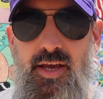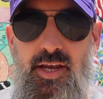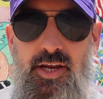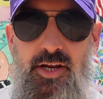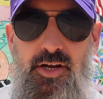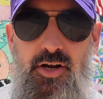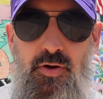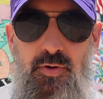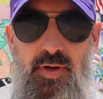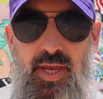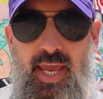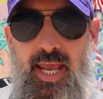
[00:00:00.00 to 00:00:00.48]

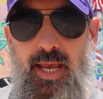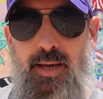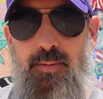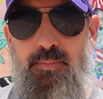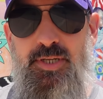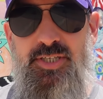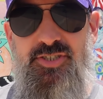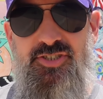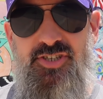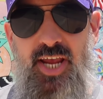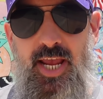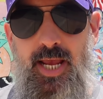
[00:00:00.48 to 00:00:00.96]
You know, Cam
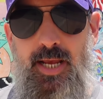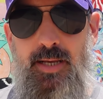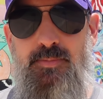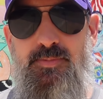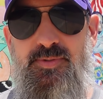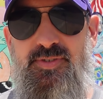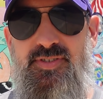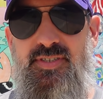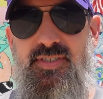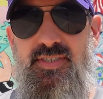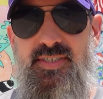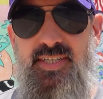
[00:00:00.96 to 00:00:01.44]
and
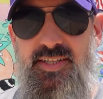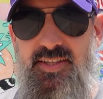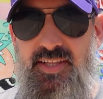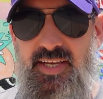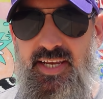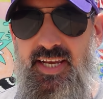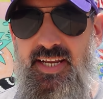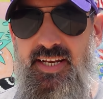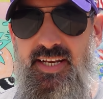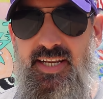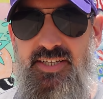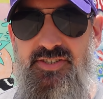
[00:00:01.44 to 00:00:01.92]
James did the
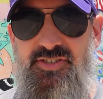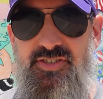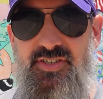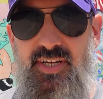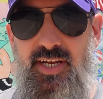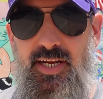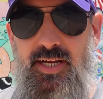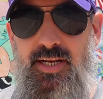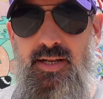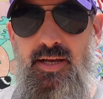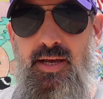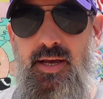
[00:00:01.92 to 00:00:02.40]

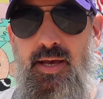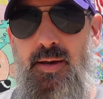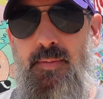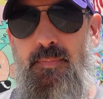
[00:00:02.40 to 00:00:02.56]
conditioning,